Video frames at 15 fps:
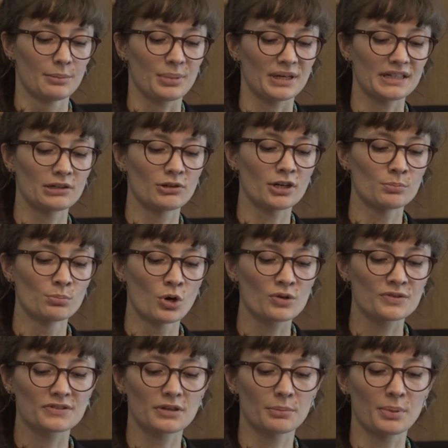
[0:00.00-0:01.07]
but I learned
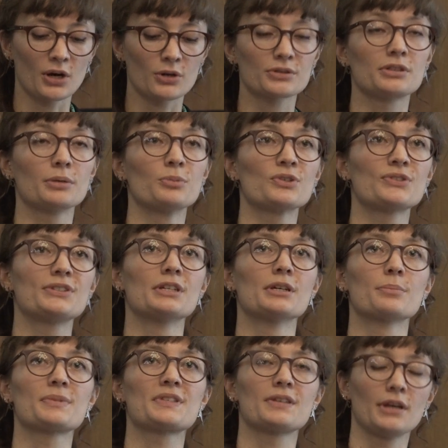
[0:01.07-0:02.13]
most about the
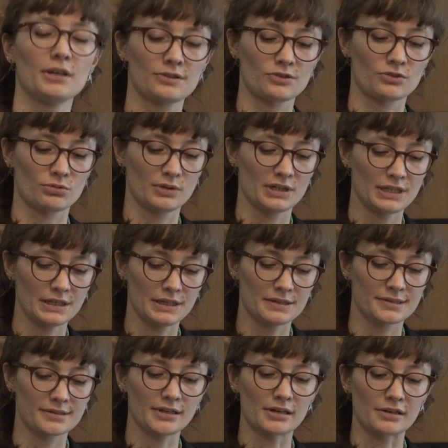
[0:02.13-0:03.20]
museum's history
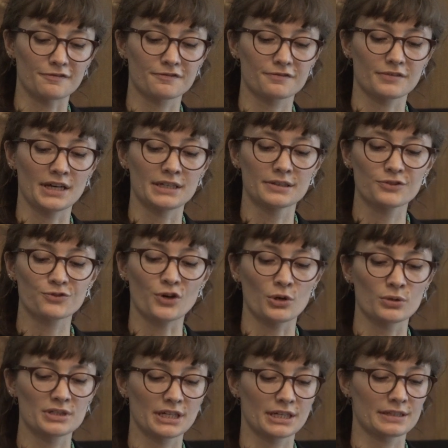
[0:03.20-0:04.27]
itself and its
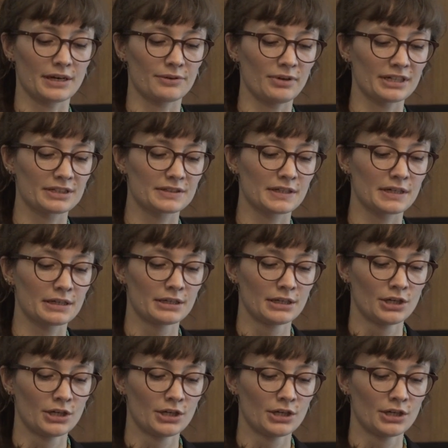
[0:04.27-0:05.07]
founding director,